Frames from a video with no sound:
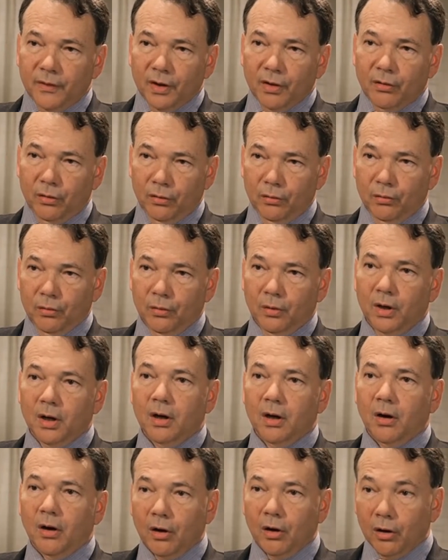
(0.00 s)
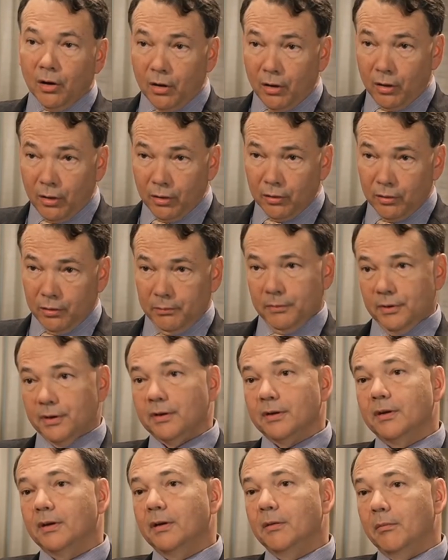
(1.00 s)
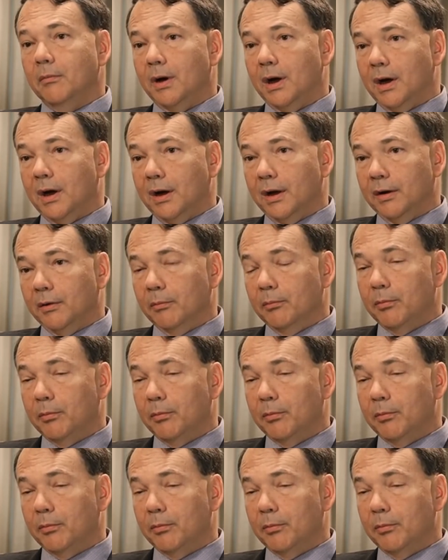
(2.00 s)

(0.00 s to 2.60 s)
who are harmed by